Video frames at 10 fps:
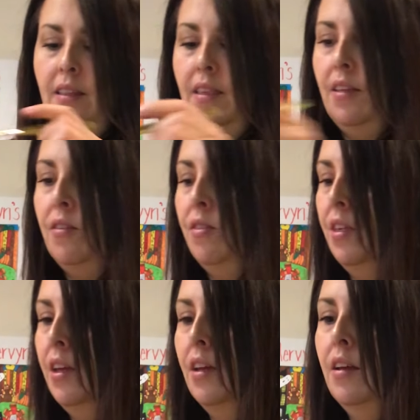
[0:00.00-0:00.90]
The other
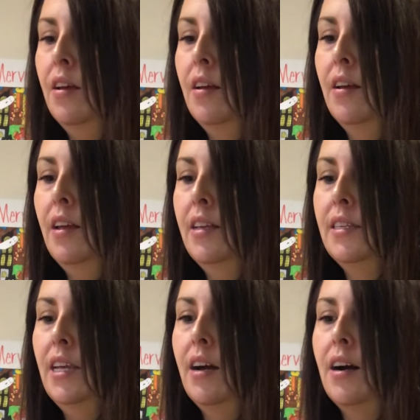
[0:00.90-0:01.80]
thing is
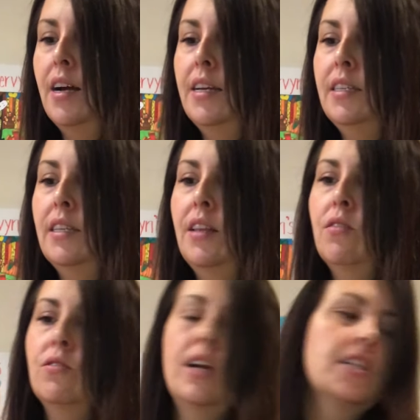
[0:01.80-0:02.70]
the eyes, and
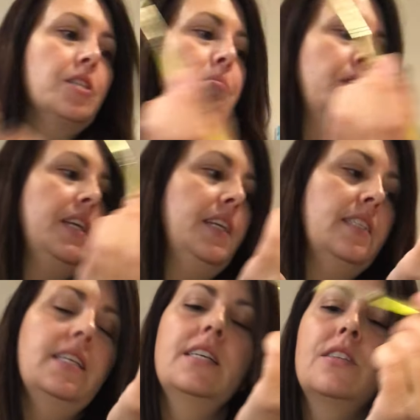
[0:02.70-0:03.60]
those are actually pretty
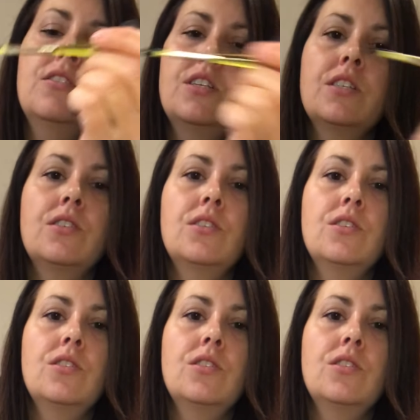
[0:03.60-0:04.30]
easy because they're just